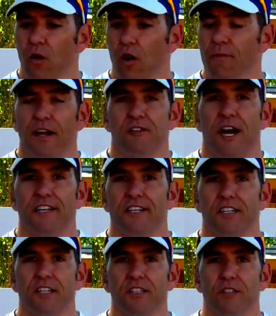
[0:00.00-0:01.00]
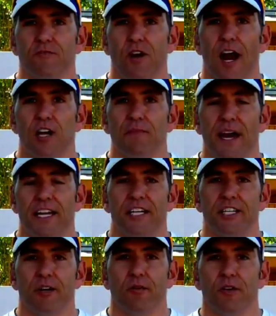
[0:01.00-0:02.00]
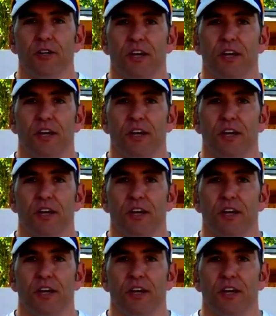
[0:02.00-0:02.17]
or about transitions for Ironman in general,